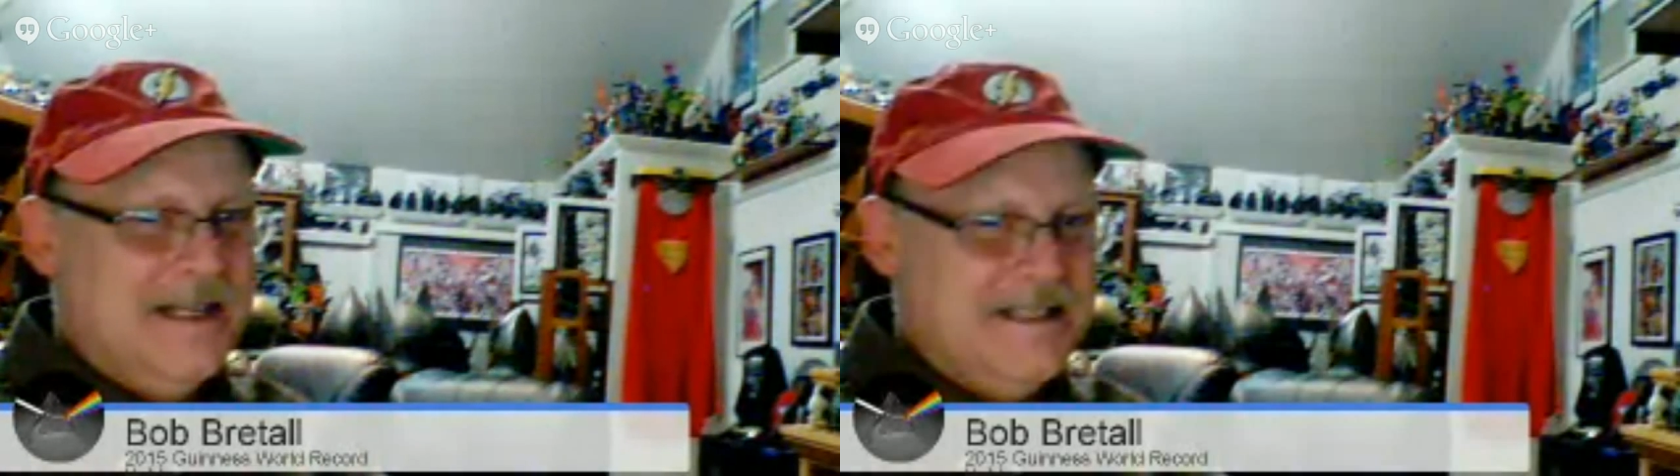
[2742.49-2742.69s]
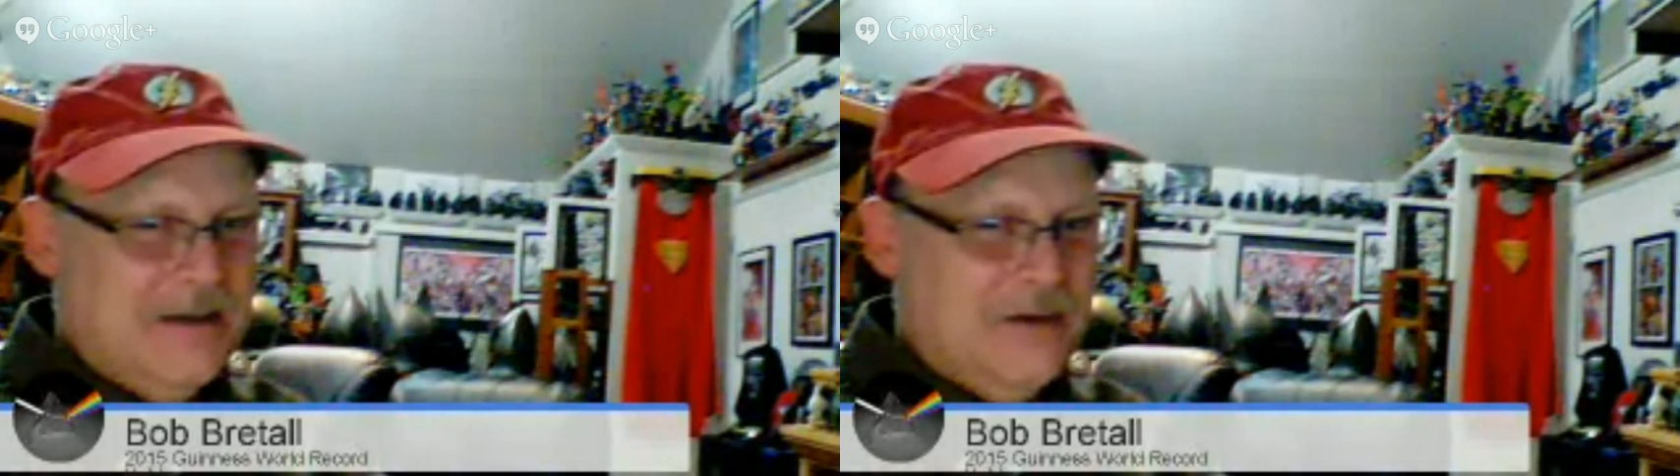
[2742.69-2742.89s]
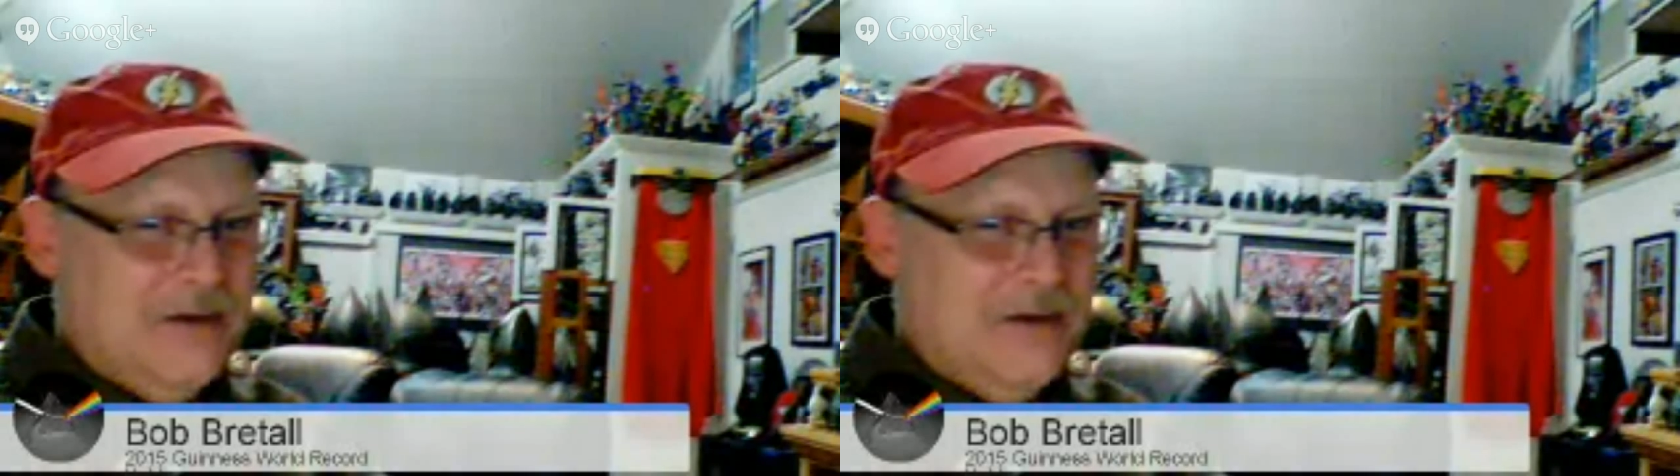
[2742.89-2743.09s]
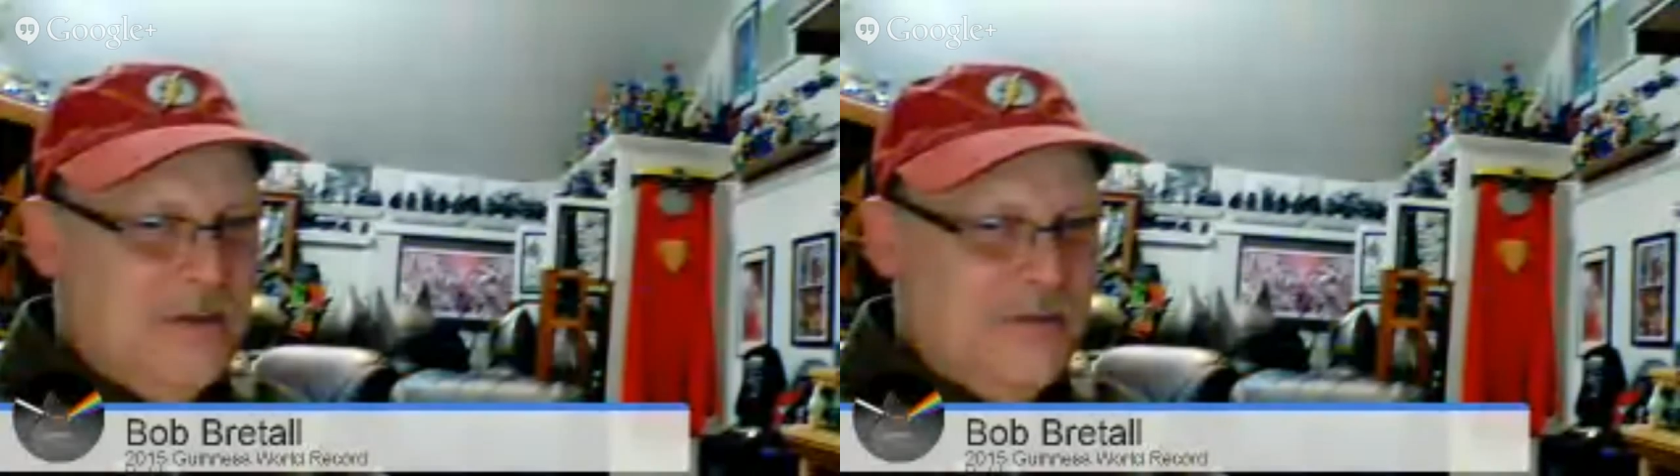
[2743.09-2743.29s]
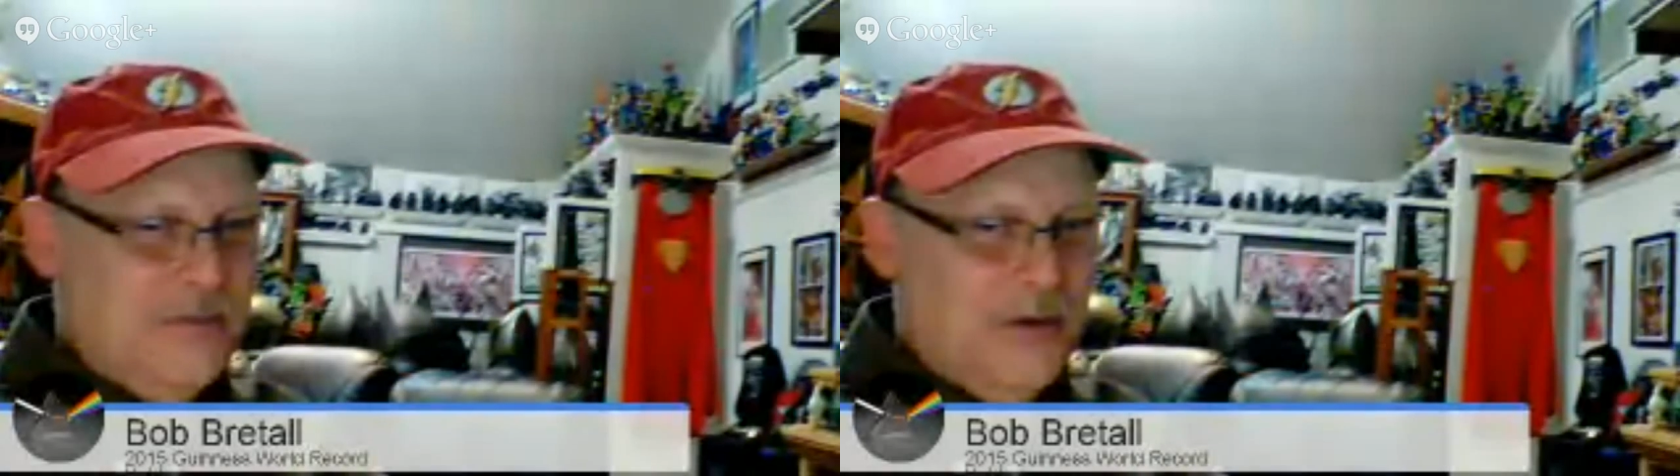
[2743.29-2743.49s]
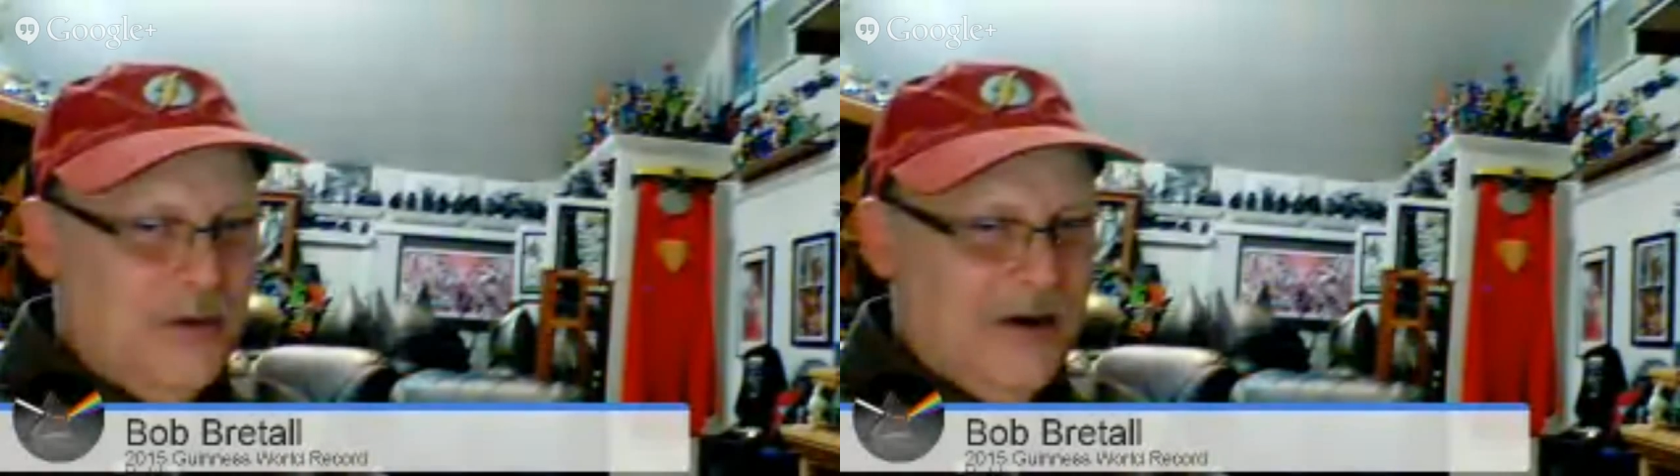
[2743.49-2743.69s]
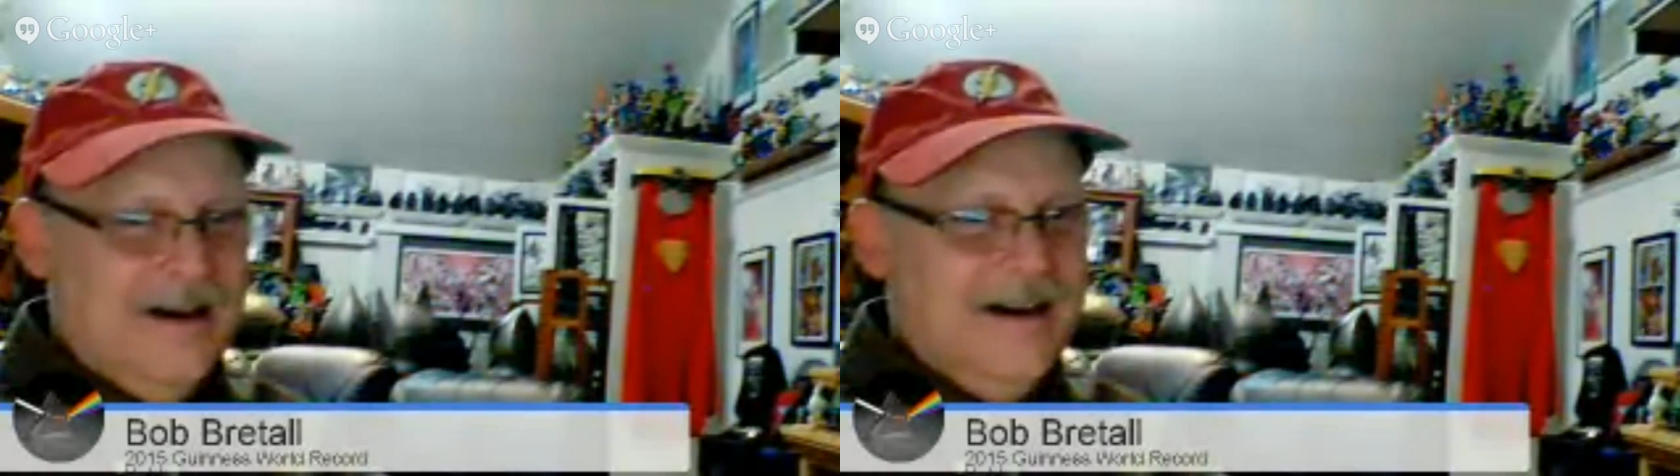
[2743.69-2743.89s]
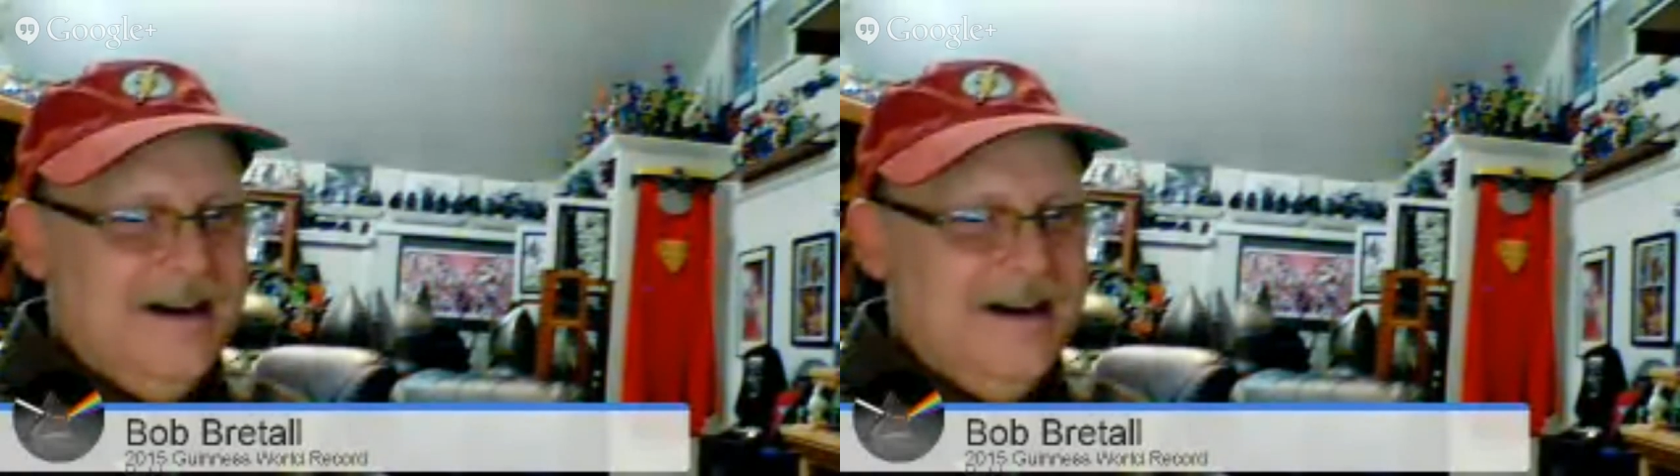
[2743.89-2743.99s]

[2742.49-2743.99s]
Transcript: 0 before,